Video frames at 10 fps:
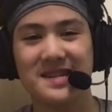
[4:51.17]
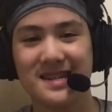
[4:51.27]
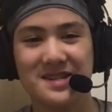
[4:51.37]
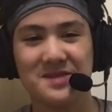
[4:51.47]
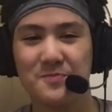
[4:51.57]

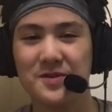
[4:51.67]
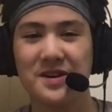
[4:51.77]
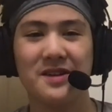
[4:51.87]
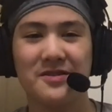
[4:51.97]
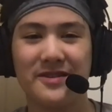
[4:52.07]
He's pretty
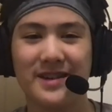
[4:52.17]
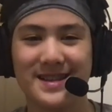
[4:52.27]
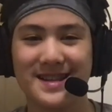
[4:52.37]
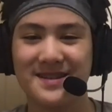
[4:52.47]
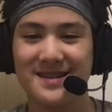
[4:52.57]
hungry right
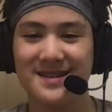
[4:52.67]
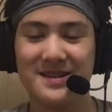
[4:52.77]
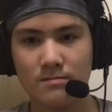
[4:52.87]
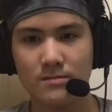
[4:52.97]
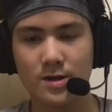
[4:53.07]
now.
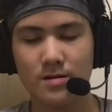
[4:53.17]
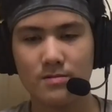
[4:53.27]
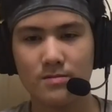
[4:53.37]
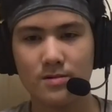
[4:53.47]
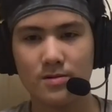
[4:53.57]

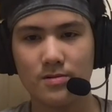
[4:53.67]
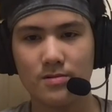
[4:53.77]
Uh-oh.